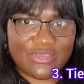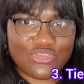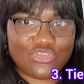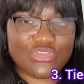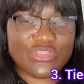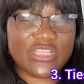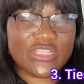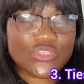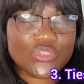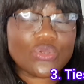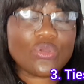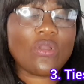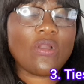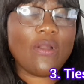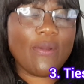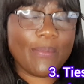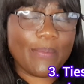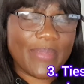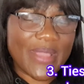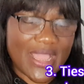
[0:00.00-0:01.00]
You need to
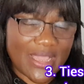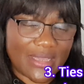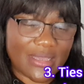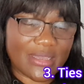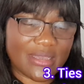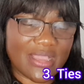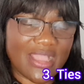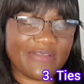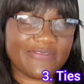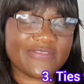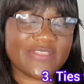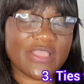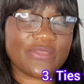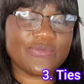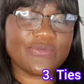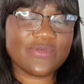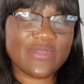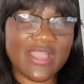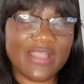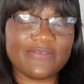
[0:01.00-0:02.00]
come back after
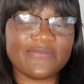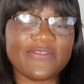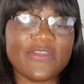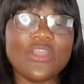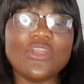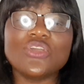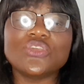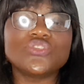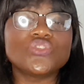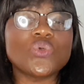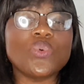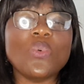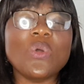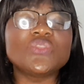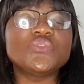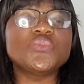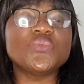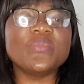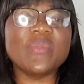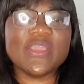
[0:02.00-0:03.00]
you have. So
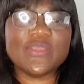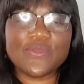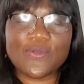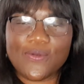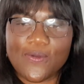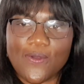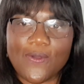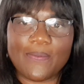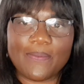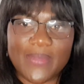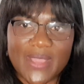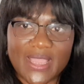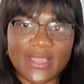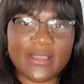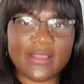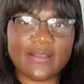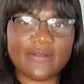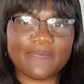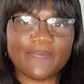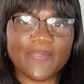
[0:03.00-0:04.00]
what will make you come back?